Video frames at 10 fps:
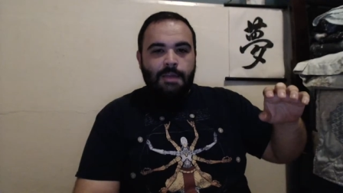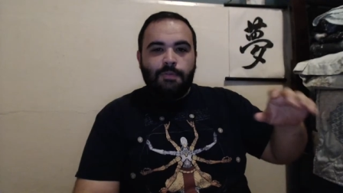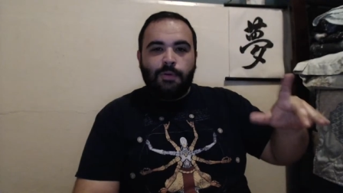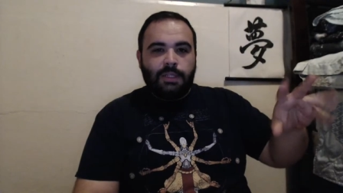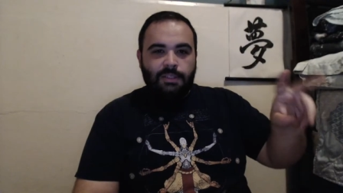
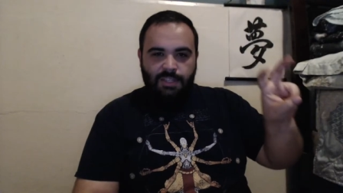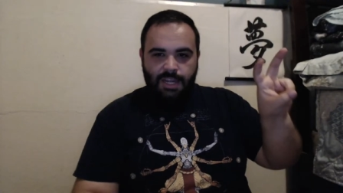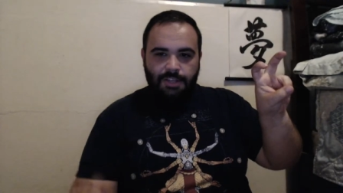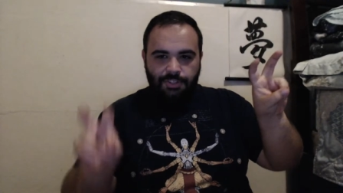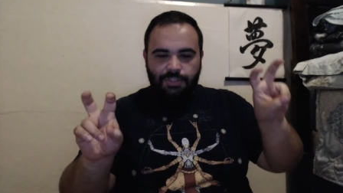evil
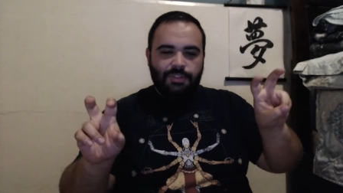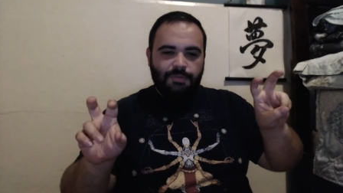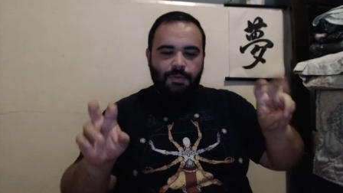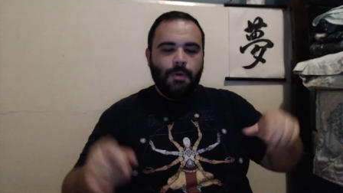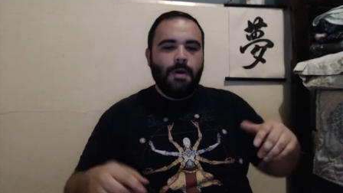intentions,
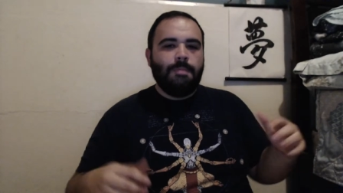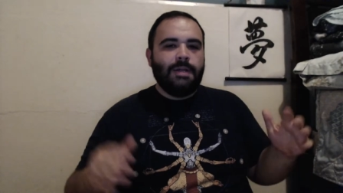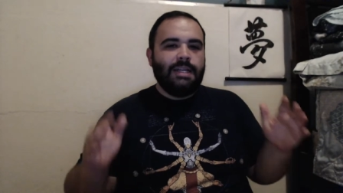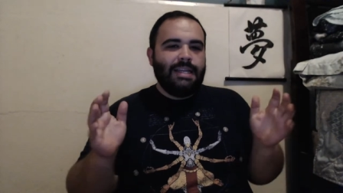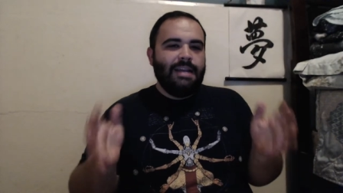if you will,
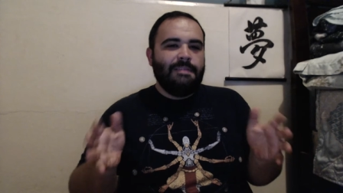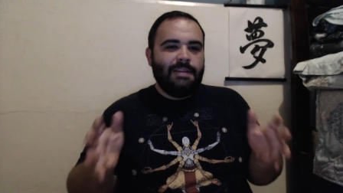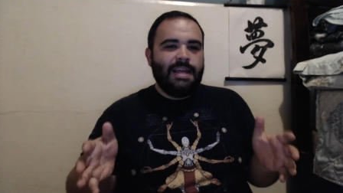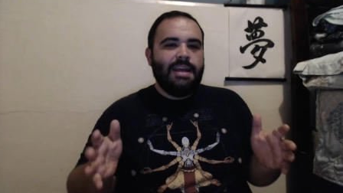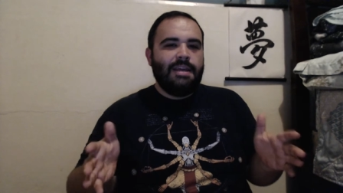but at the end of
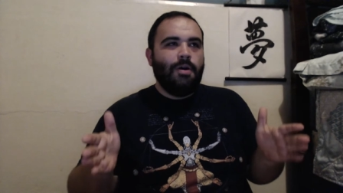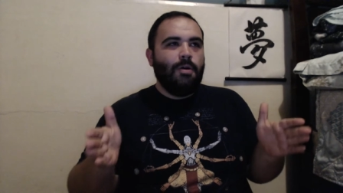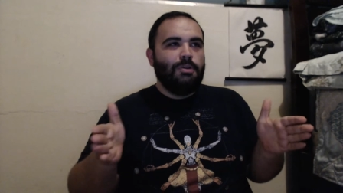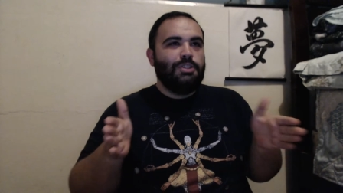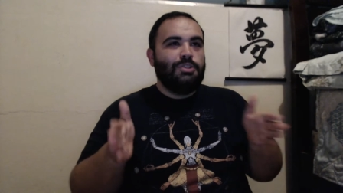the day,
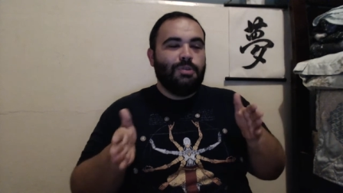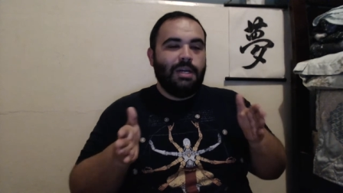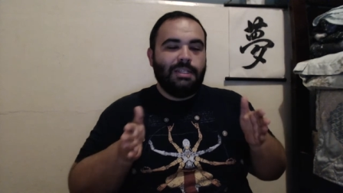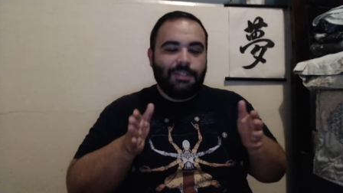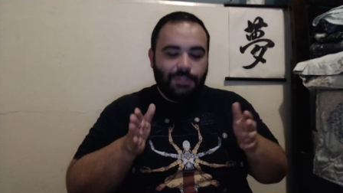all she's
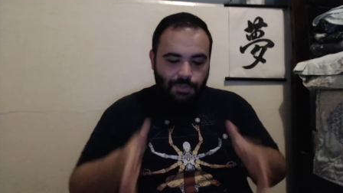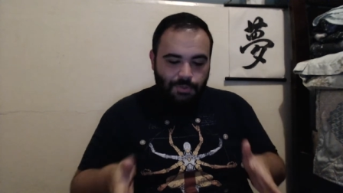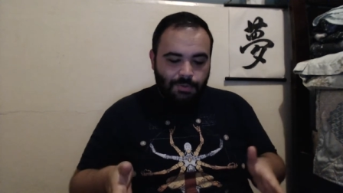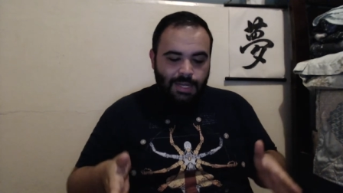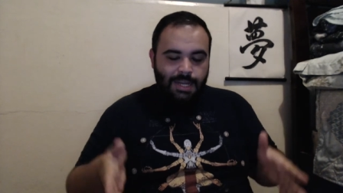trying to
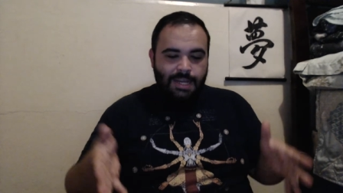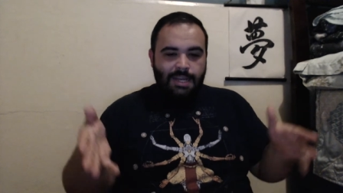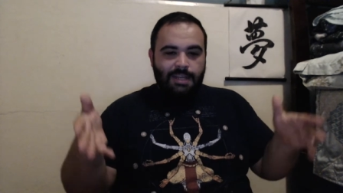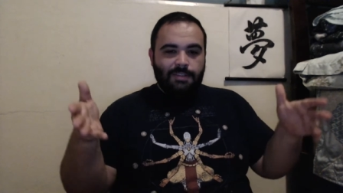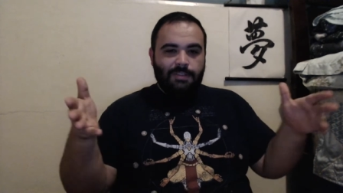do
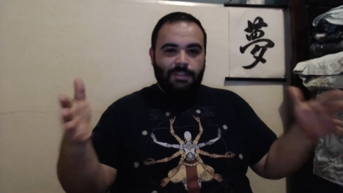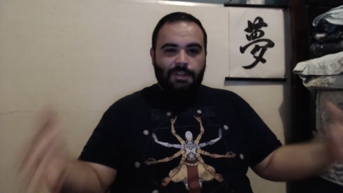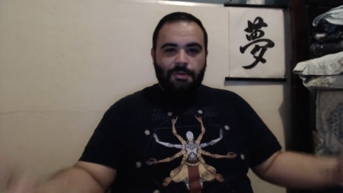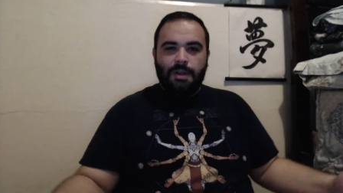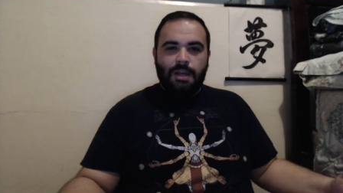is
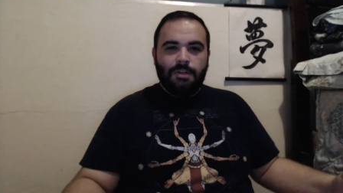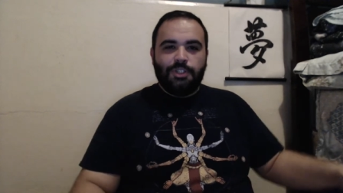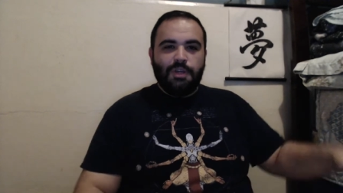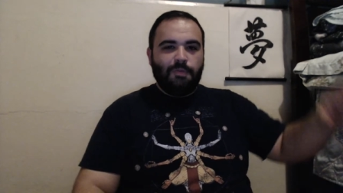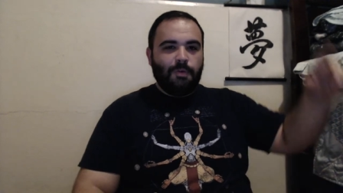secure
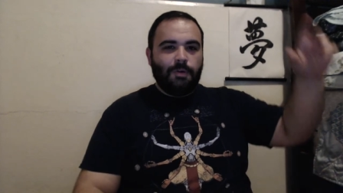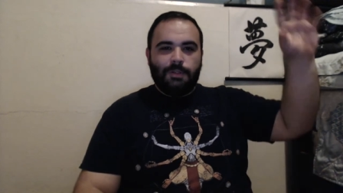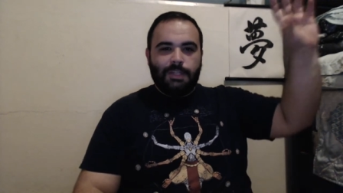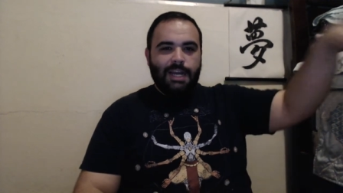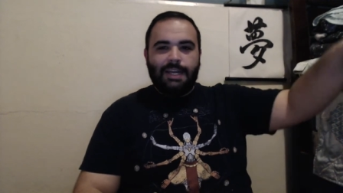energy for
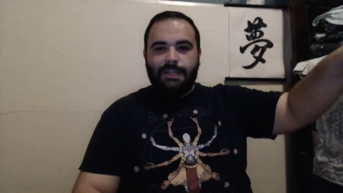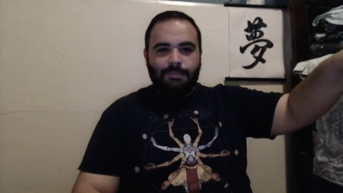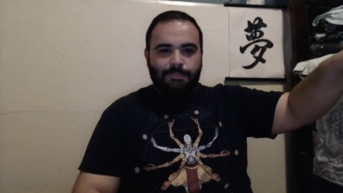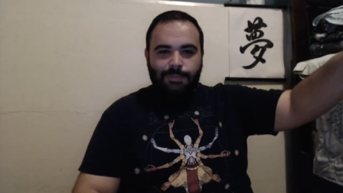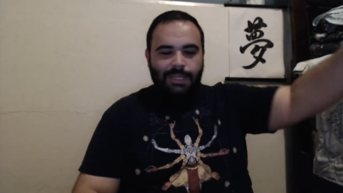her dying
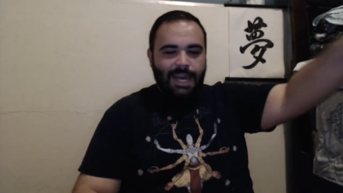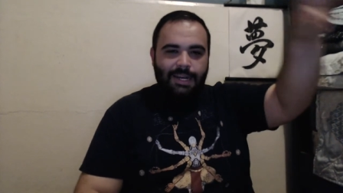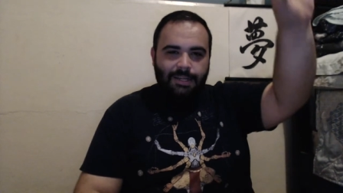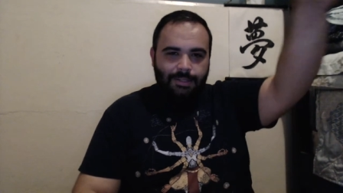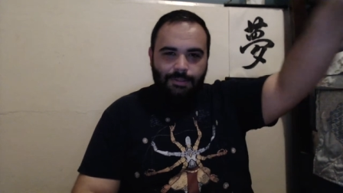
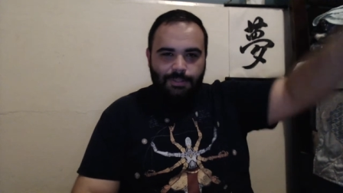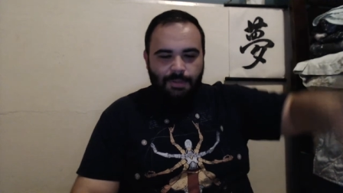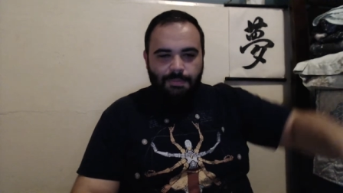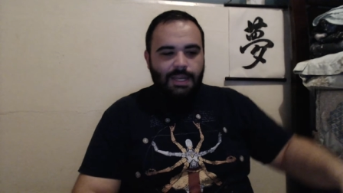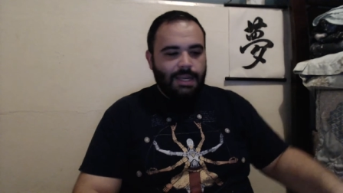planet or
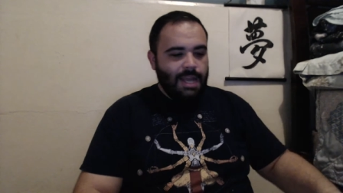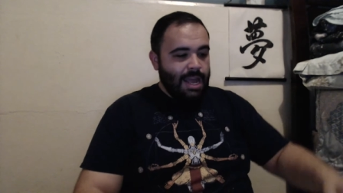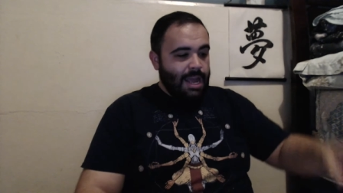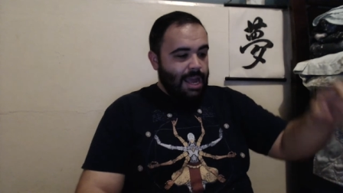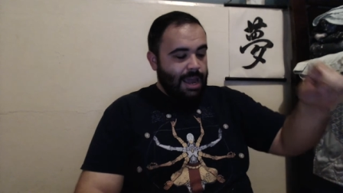something.
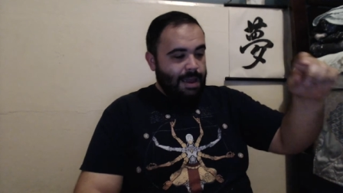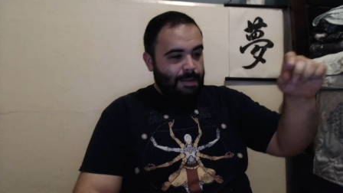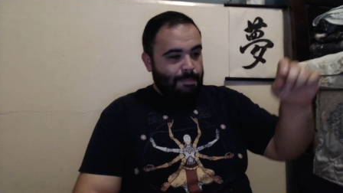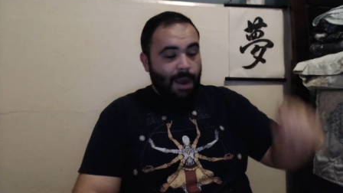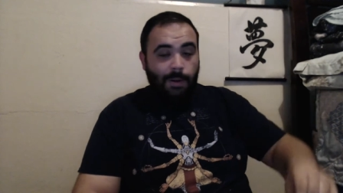
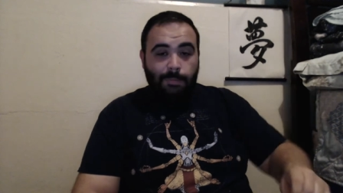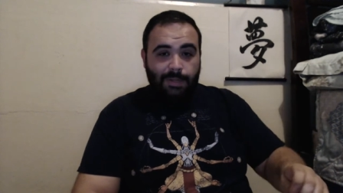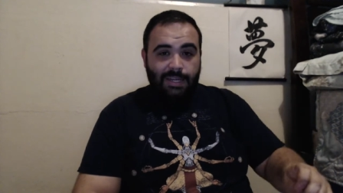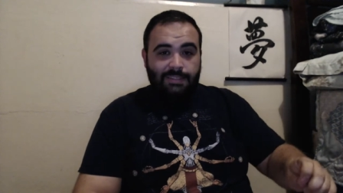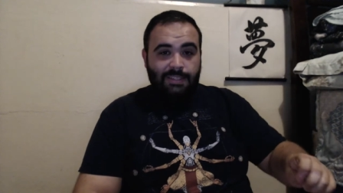And
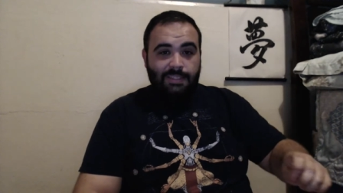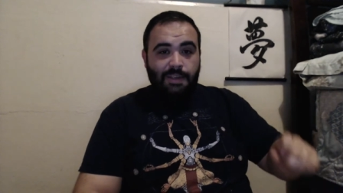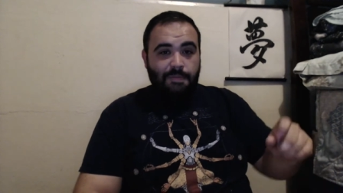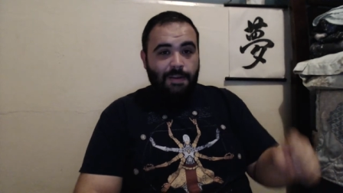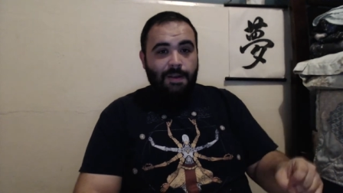Powerplex is
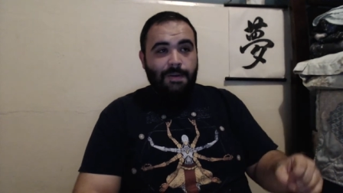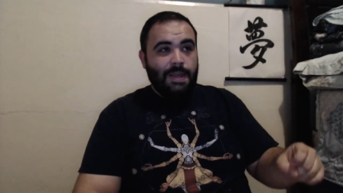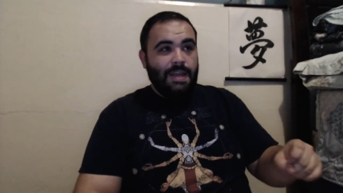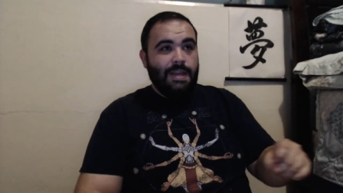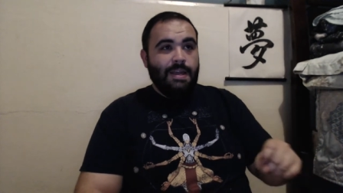a
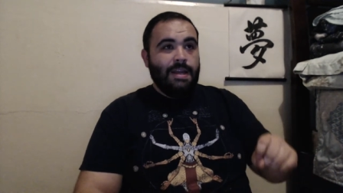very